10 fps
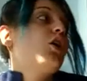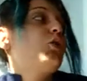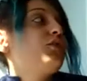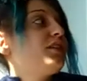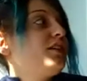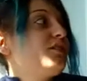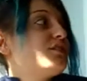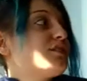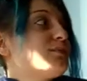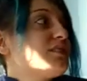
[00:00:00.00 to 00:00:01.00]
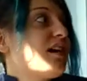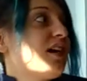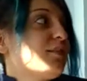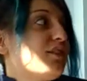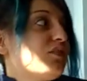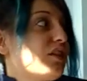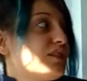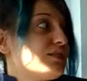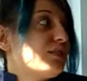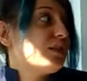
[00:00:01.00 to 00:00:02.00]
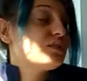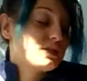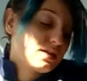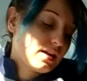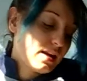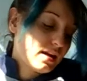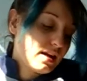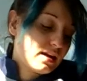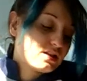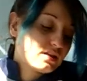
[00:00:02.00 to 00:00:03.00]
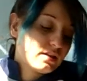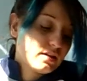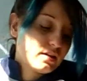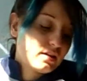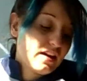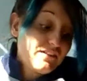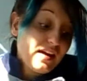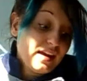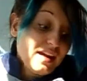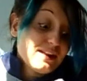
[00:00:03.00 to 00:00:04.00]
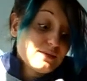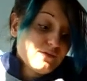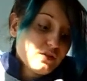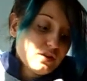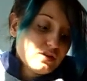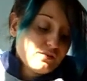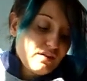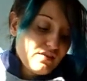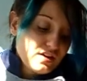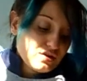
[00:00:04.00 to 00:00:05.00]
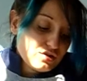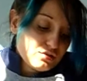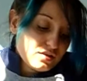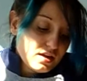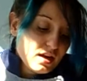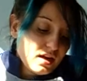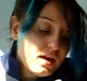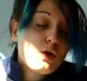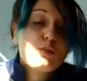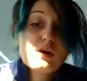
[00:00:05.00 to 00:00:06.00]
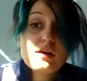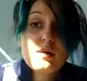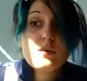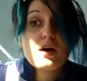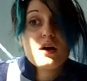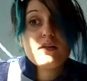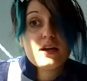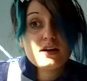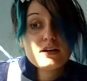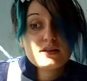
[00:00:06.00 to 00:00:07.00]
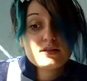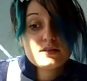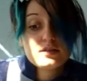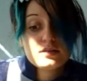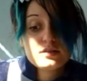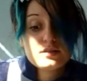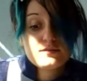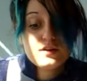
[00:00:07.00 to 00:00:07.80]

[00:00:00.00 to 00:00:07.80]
Hopefully there's some time left on this video so that I can actually, if I get some footage of my fashion show tonight, put it up on the end of this